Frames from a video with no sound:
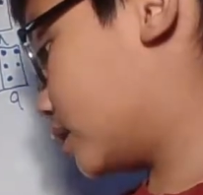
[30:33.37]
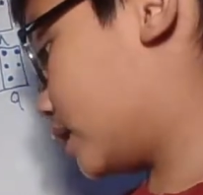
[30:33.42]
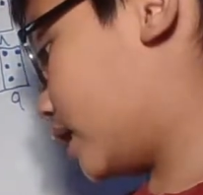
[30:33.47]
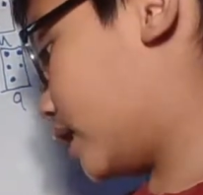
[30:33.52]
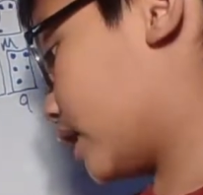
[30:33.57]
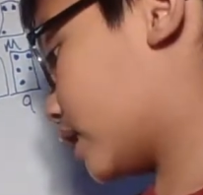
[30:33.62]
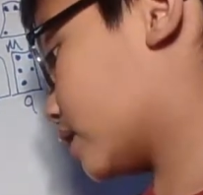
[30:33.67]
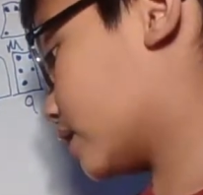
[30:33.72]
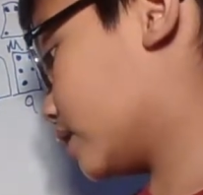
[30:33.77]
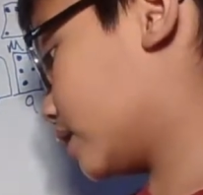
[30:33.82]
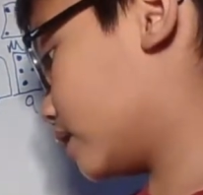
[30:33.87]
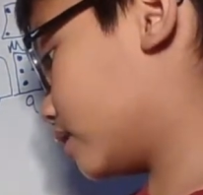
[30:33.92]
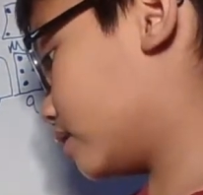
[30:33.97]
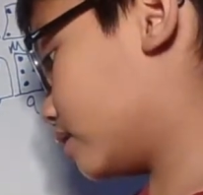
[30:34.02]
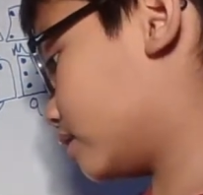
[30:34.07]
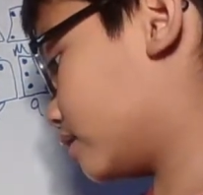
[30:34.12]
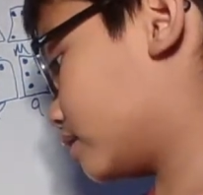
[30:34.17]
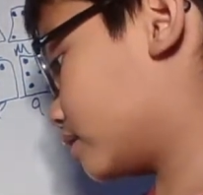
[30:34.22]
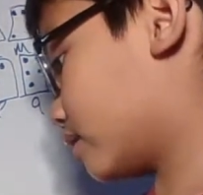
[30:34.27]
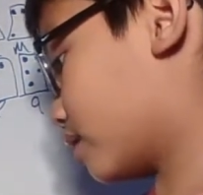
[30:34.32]
next
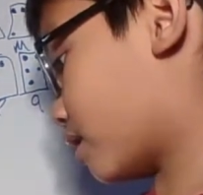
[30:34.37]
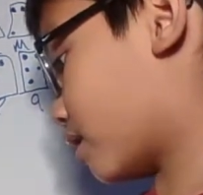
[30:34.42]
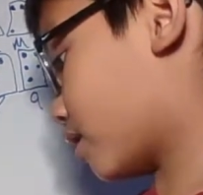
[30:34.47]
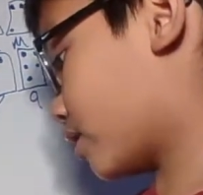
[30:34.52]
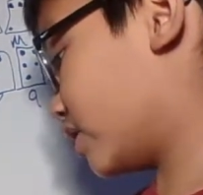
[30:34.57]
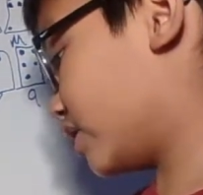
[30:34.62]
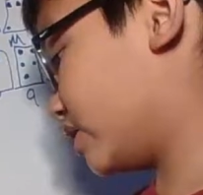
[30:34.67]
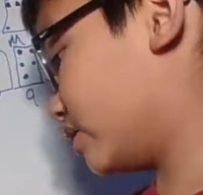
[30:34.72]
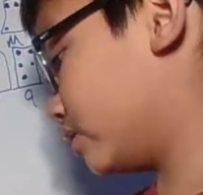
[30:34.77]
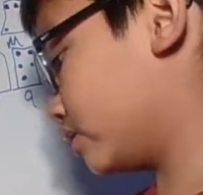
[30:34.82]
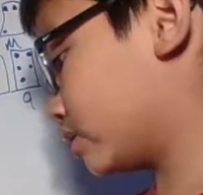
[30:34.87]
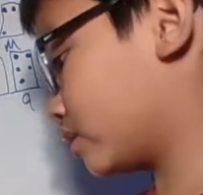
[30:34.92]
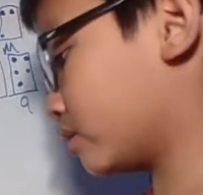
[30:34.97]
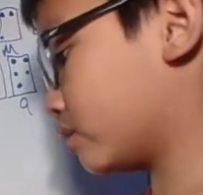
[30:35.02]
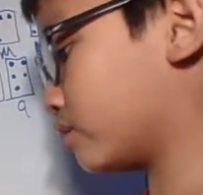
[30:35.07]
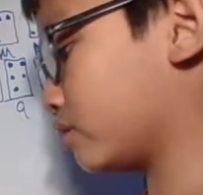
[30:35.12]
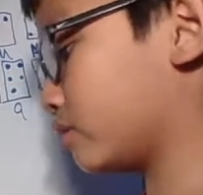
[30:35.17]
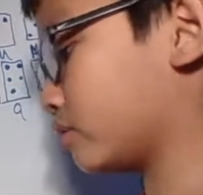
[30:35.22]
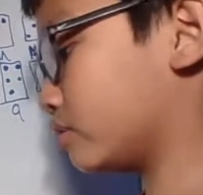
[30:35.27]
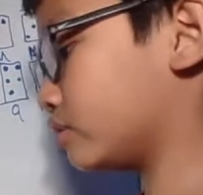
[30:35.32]
letters are U
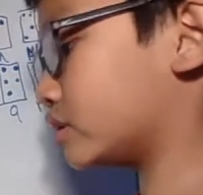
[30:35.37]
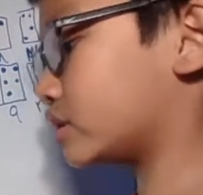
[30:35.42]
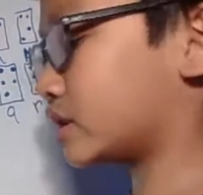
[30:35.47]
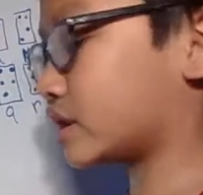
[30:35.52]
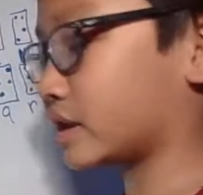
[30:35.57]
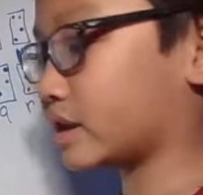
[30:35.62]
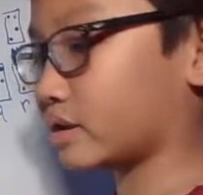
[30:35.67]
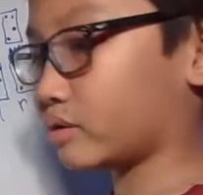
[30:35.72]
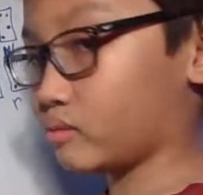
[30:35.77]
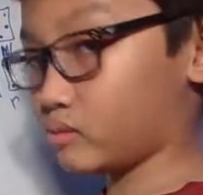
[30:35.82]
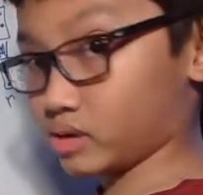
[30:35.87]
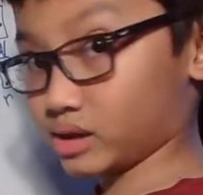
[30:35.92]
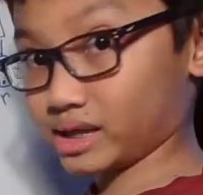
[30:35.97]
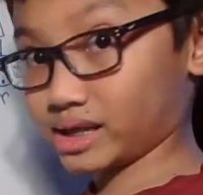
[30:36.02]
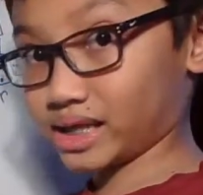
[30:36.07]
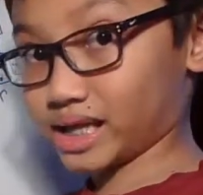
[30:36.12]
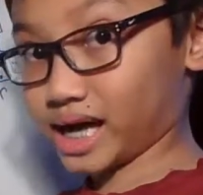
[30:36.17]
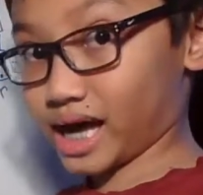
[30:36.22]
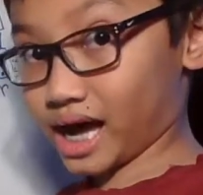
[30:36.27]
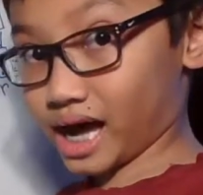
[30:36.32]
through Z
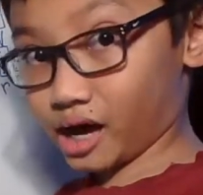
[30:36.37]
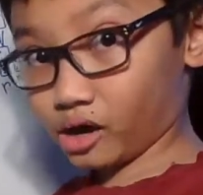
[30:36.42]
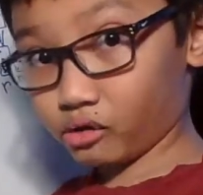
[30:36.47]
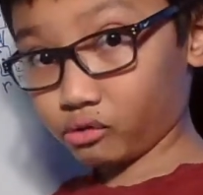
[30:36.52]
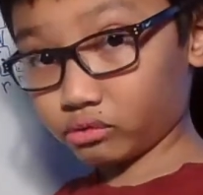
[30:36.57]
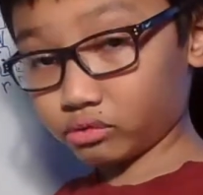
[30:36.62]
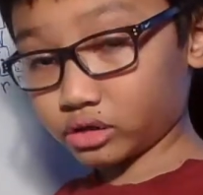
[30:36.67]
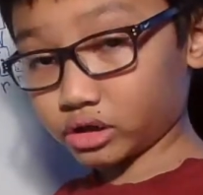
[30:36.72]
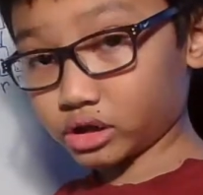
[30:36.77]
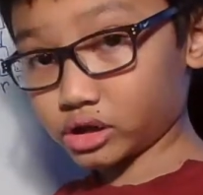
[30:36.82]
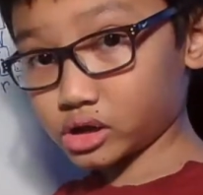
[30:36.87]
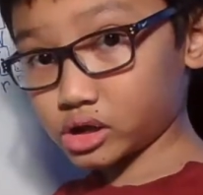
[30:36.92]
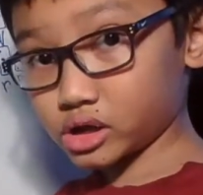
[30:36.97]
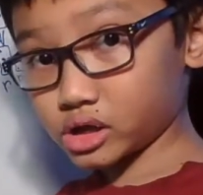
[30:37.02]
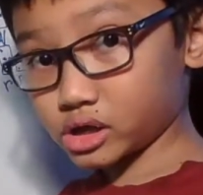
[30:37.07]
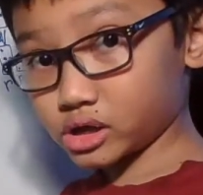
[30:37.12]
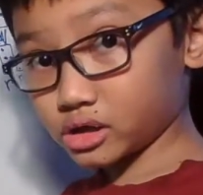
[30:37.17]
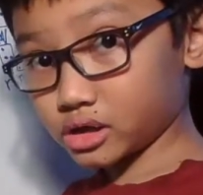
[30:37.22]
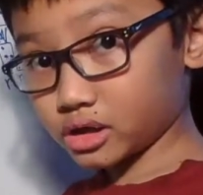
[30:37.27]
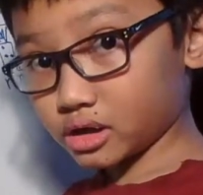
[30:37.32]
without
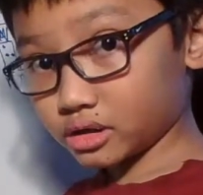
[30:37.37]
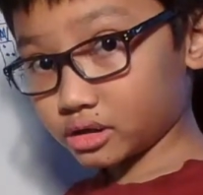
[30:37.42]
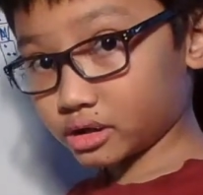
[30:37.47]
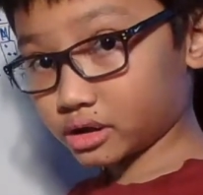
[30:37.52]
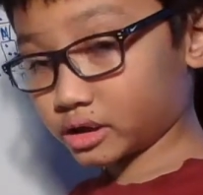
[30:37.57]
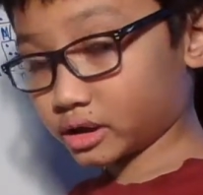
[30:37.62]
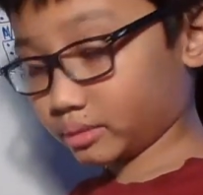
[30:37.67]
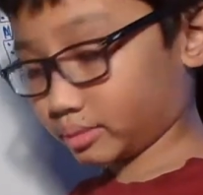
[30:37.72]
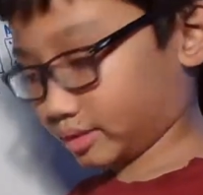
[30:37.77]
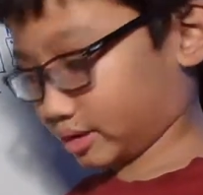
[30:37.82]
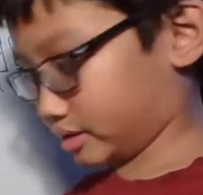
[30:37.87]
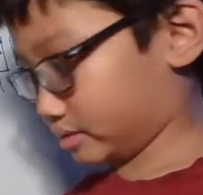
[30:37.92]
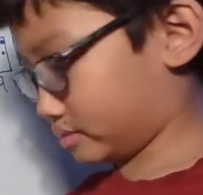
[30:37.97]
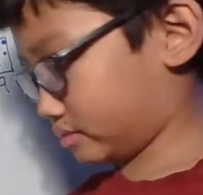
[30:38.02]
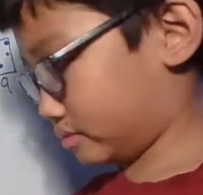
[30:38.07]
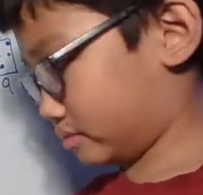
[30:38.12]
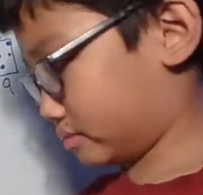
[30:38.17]
the W.